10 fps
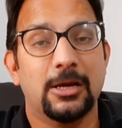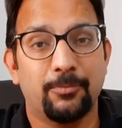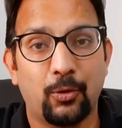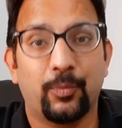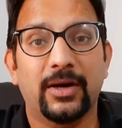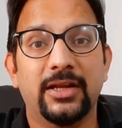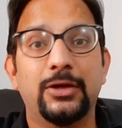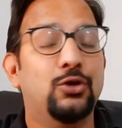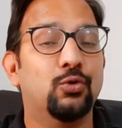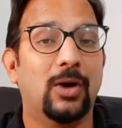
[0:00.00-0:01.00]
properly,
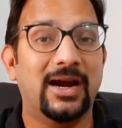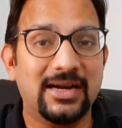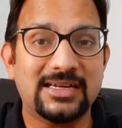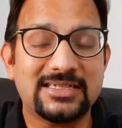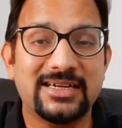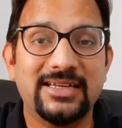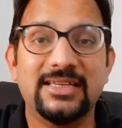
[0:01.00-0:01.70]
you understand